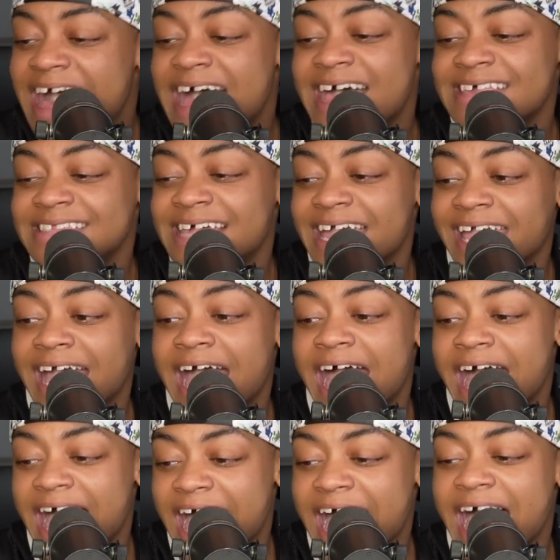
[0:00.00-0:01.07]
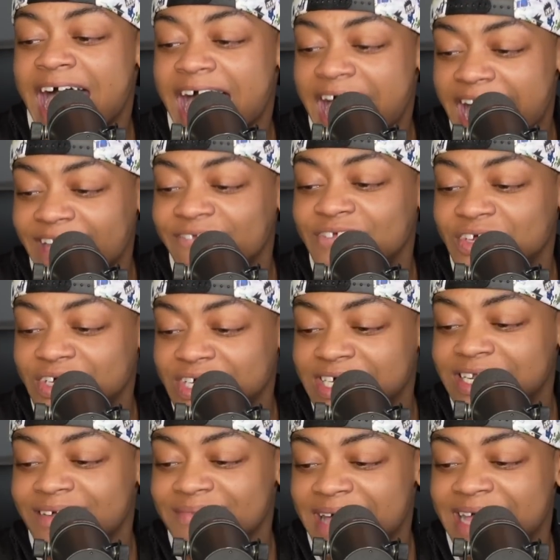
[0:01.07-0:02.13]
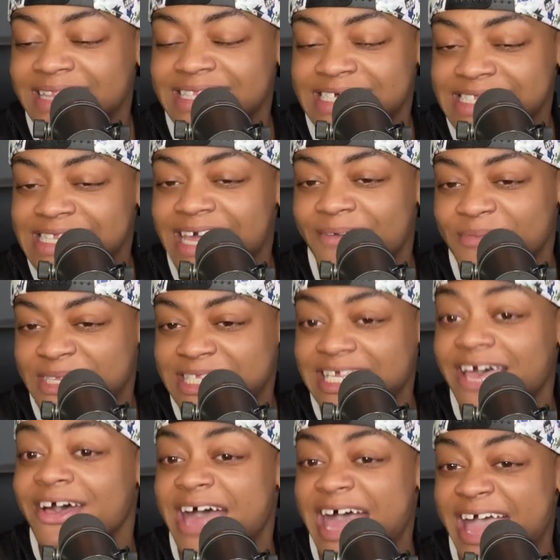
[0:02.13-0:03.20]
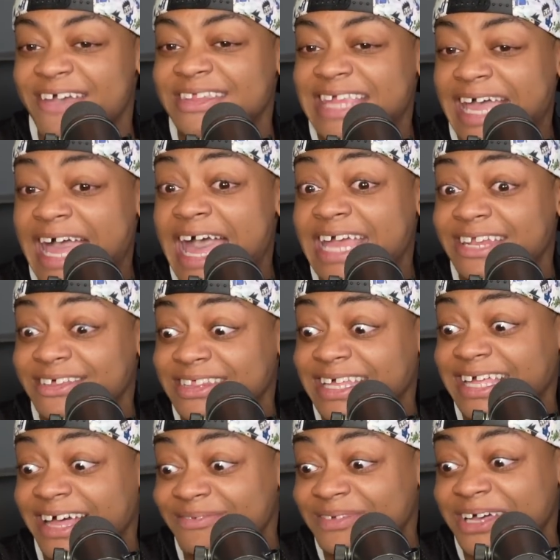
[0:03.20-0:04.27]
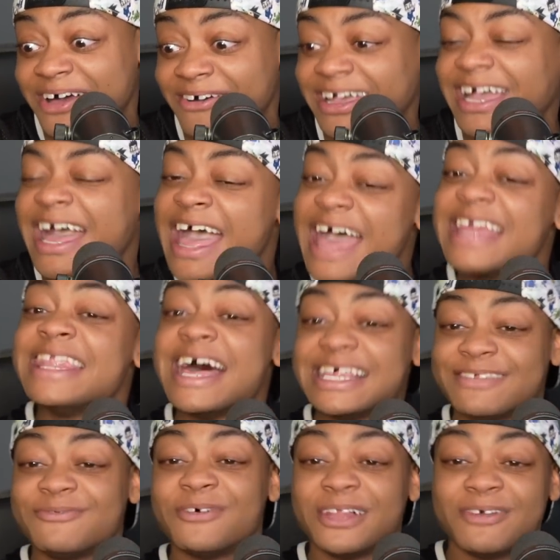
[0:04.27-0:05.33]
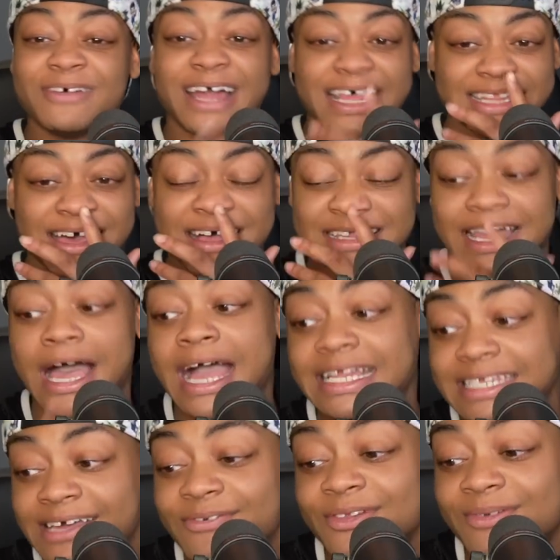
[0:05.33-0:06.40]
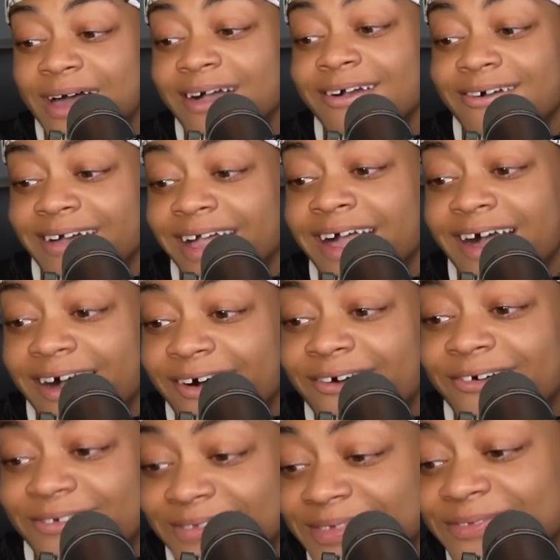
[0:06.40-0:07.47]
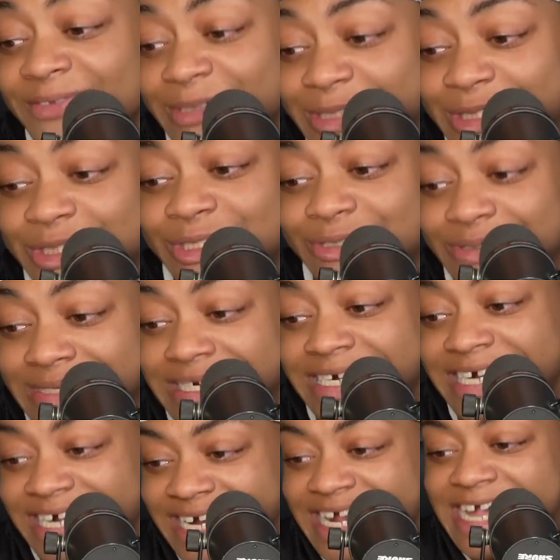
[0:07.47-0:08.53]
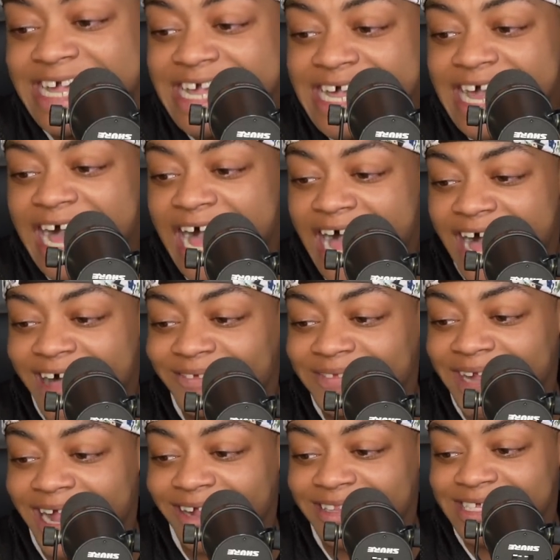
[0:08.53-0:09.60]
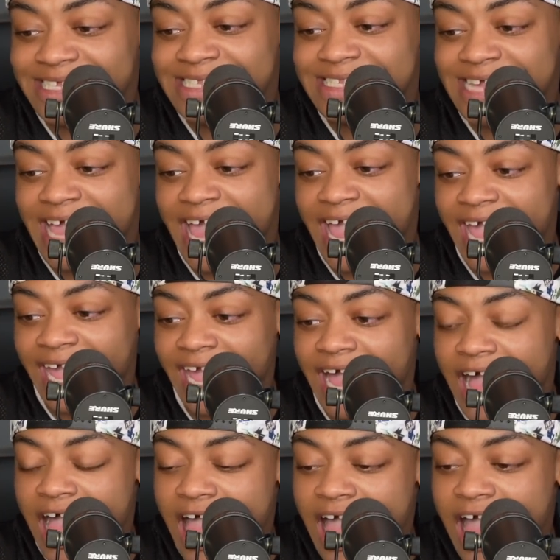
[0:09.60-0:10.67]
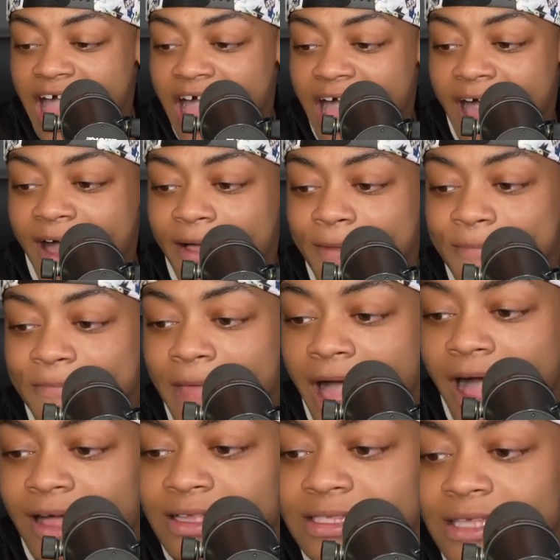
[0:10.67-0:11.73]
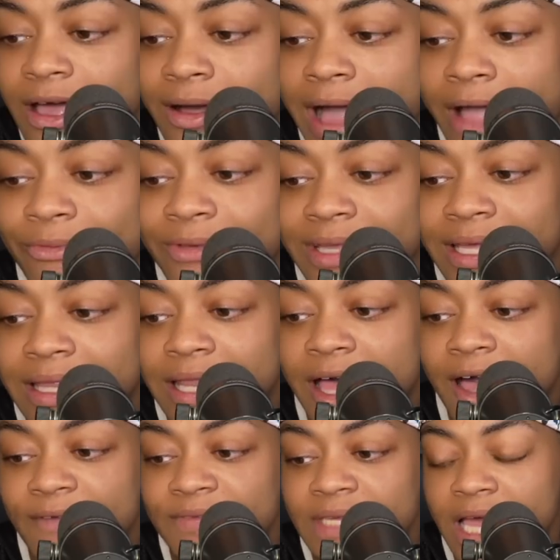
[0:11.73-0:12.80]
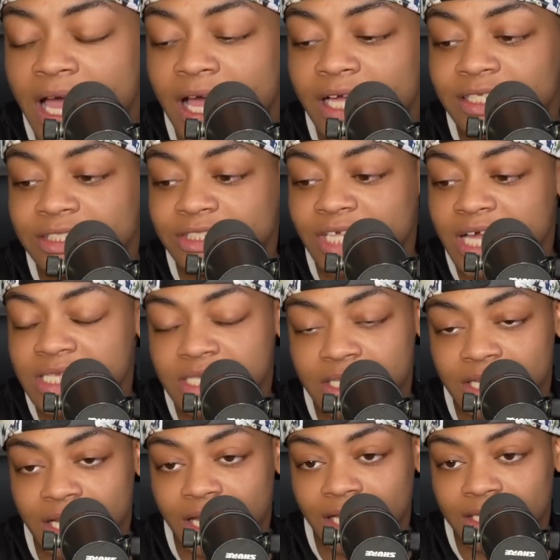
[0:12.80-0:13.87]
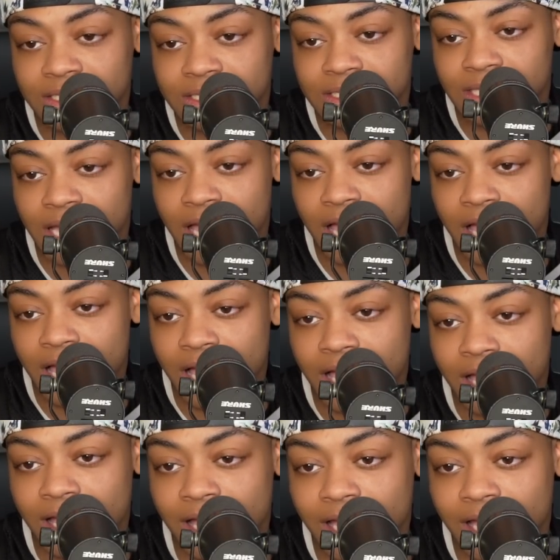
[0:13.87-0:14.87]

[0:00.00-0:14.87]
So I was like, I feel good about this episode. I was like, I don't think I'm going. That's fully what I thought. I like, I definitely not going home for sure. Um, not on this day. Um, also, I really loved uh, Jessica's uh,